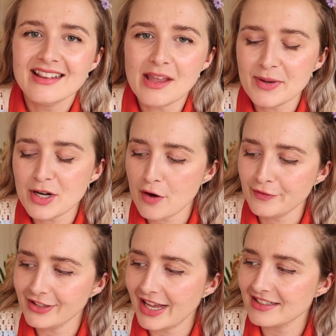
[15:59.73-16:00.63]
Let me know
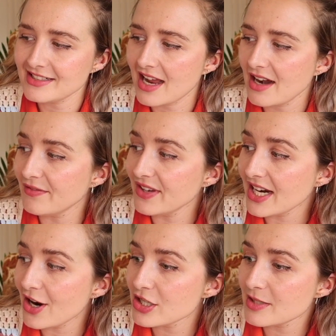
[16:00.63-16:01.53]
if you like these kind of
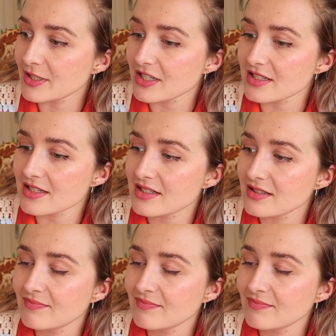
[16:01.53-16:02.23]
videos because